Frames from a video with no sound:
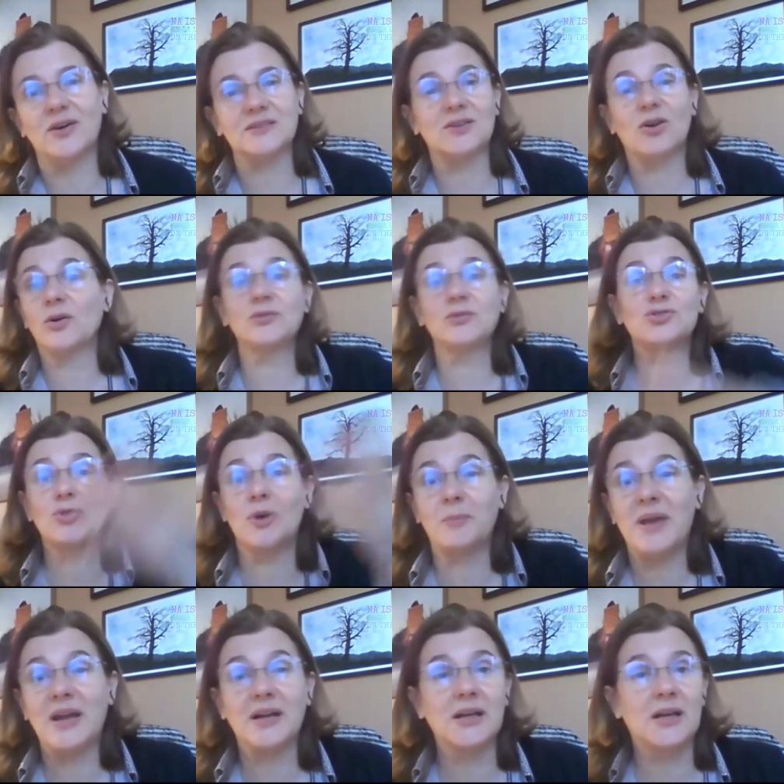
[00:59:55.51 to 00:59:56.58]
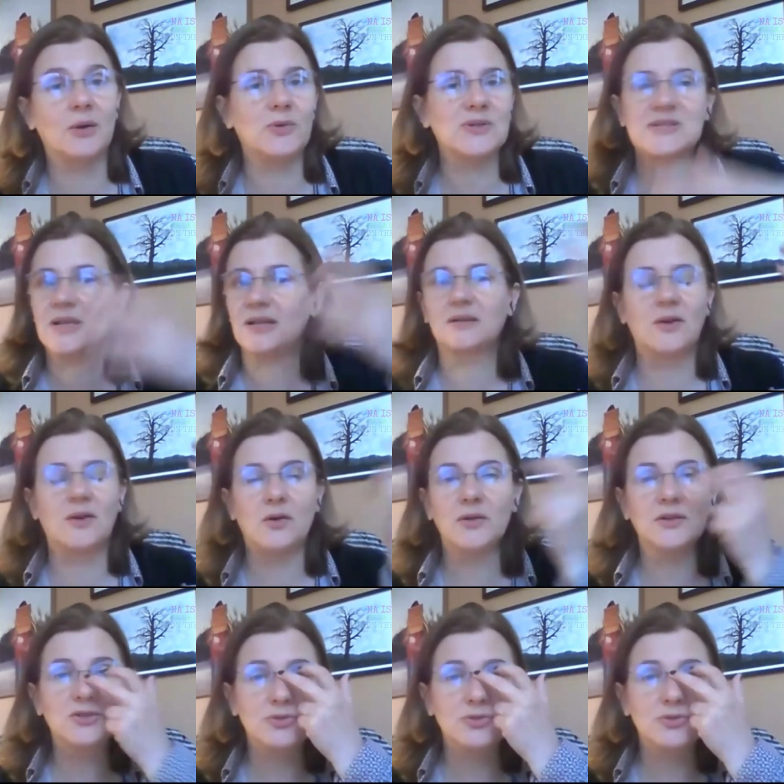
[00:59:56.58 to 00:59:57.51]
And going to America was like going